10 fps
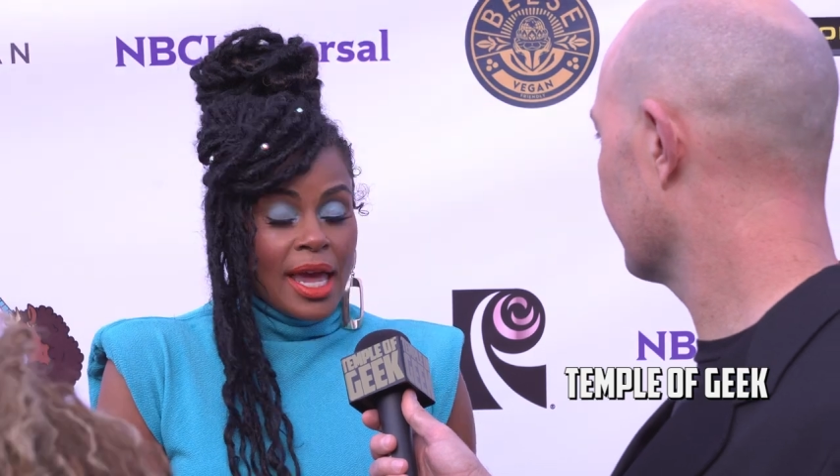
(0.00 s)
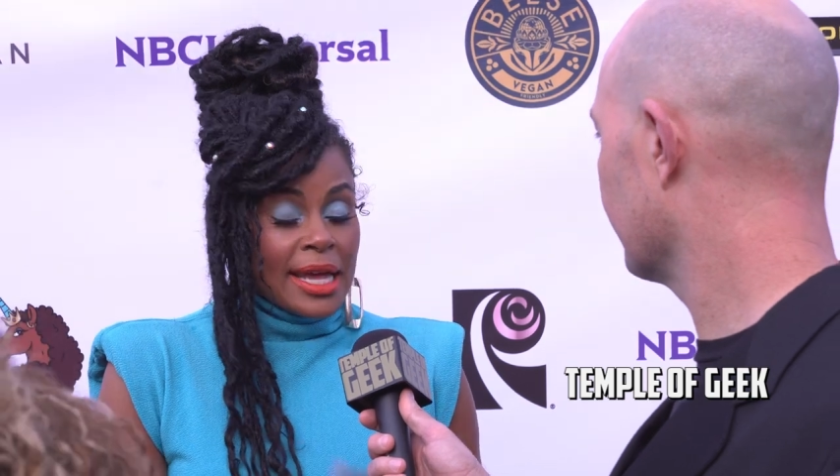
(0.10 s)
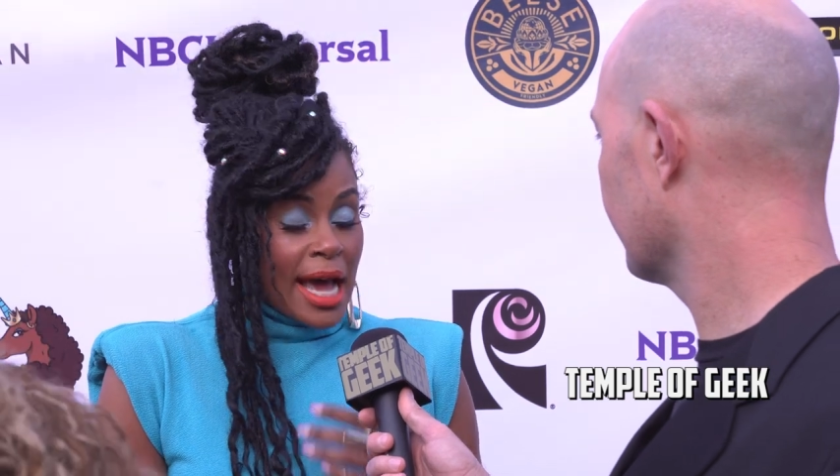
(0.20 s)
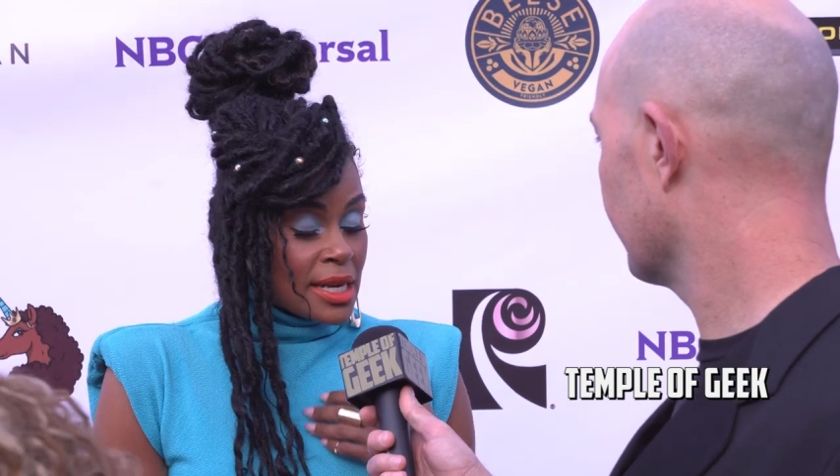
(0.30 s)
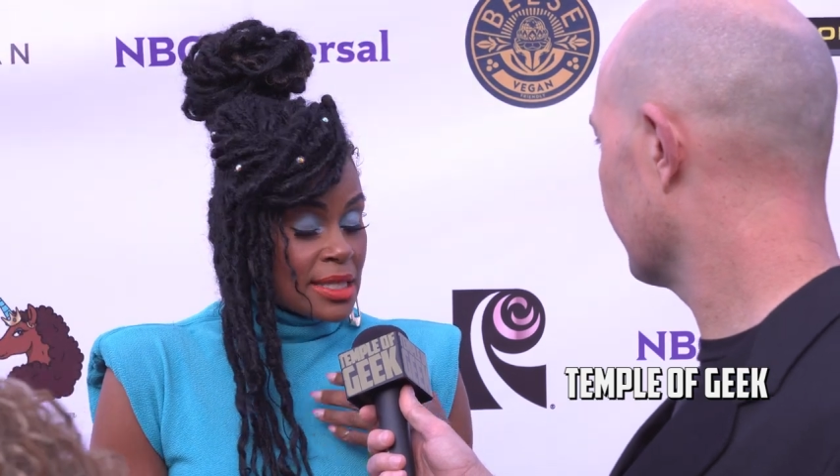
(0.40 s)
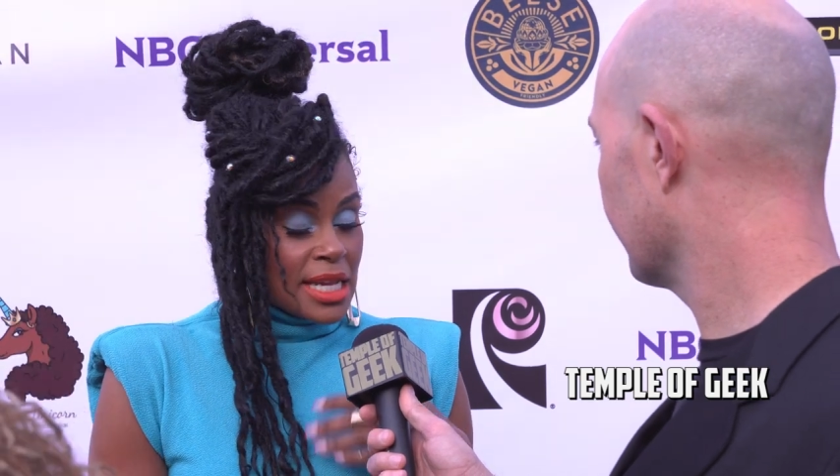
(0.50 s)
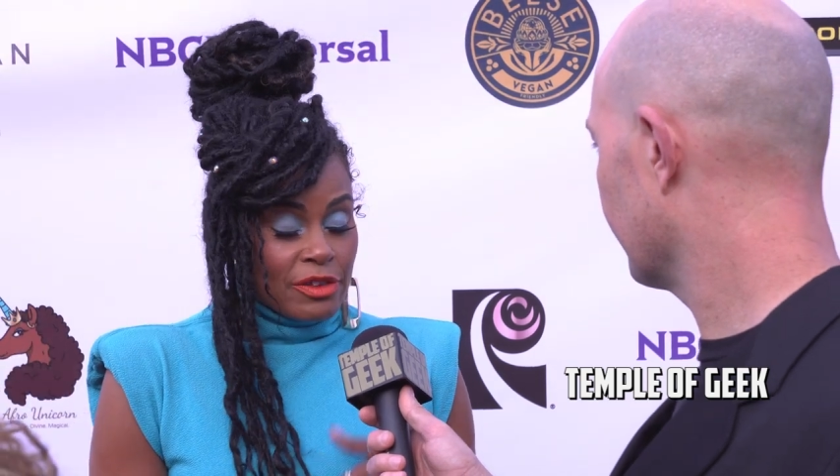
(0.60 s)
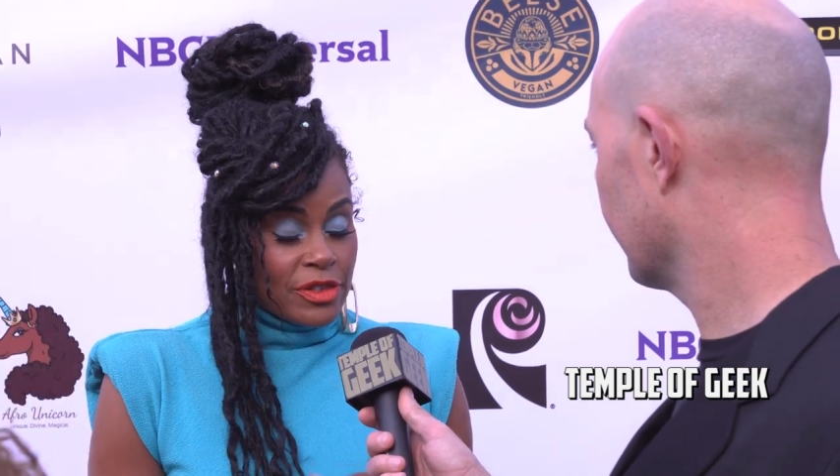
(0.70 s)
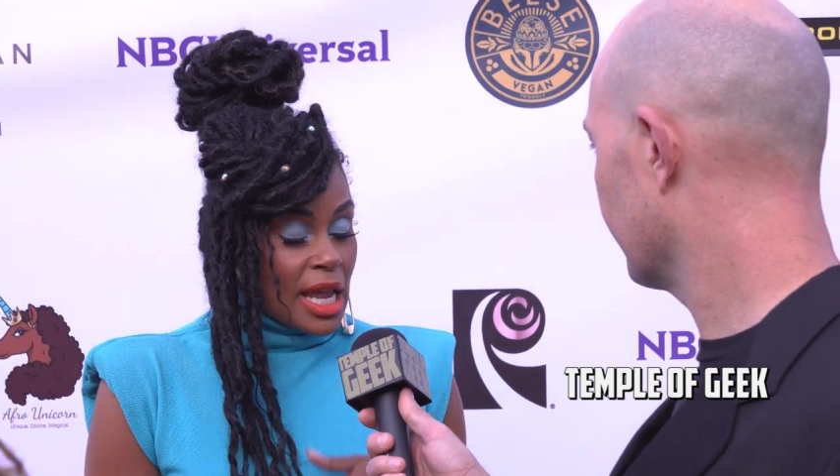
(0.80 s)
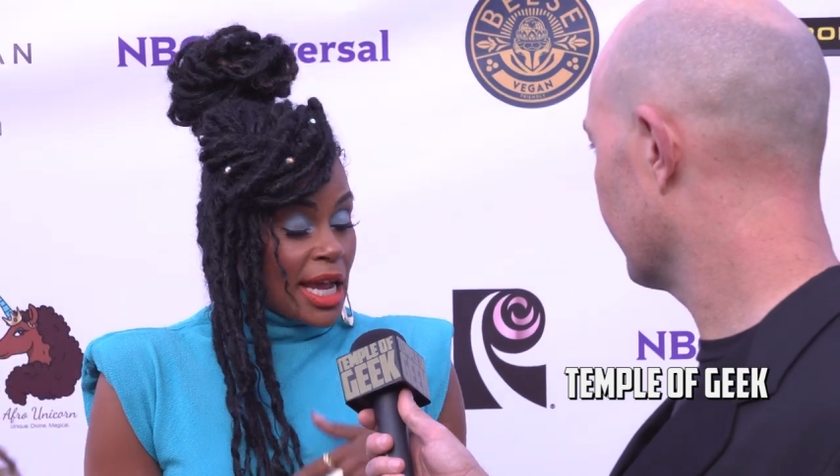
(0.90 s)
And honestly, I
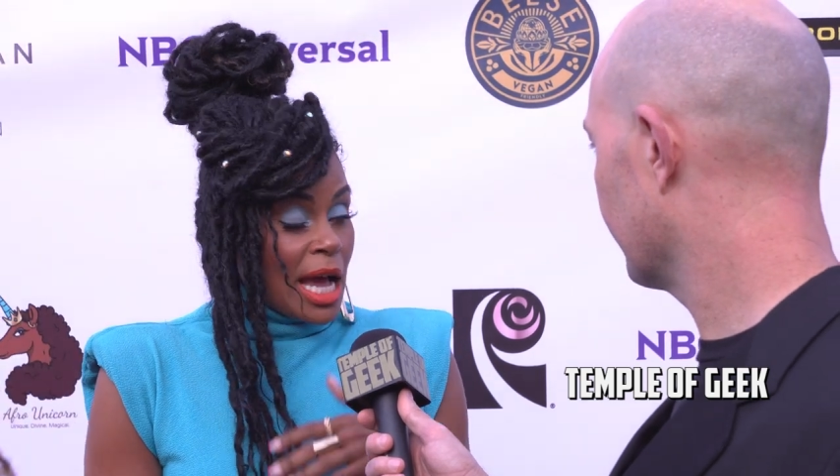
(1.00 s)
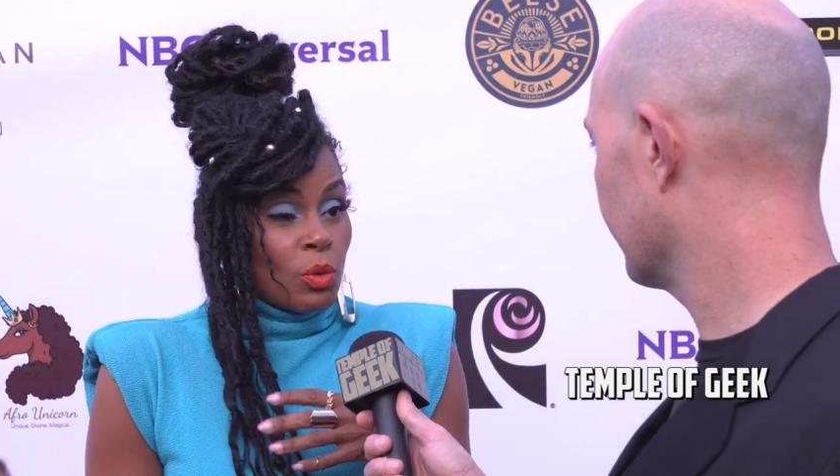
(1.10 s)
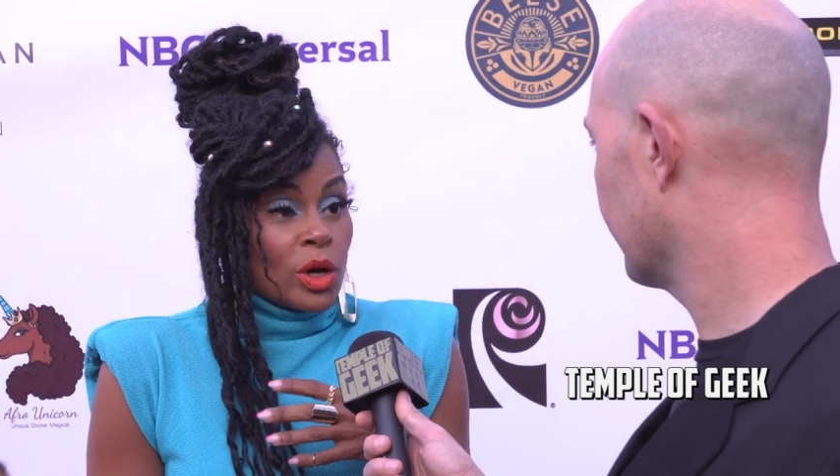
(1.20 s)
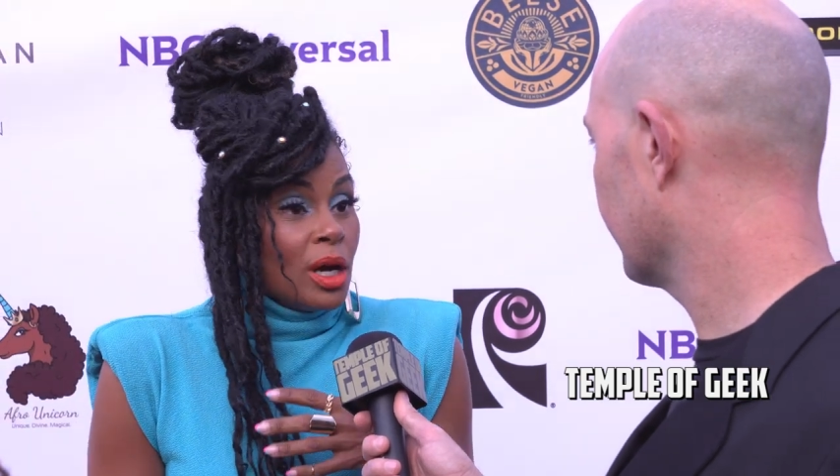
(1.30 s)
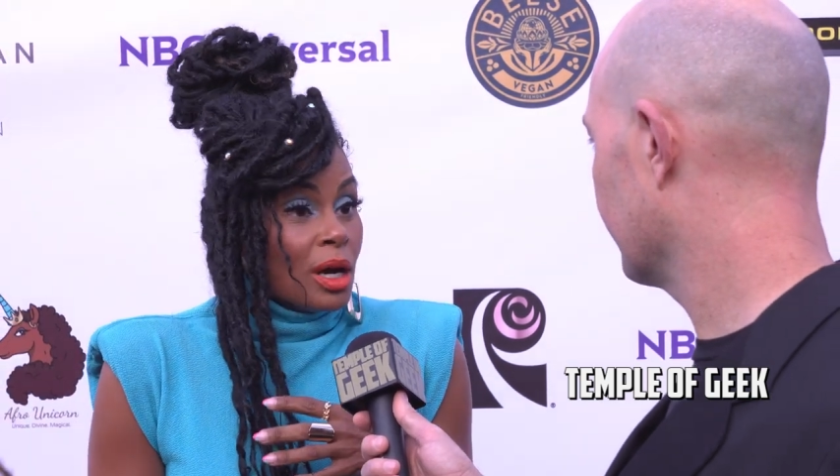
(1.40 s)
feel like I'm one of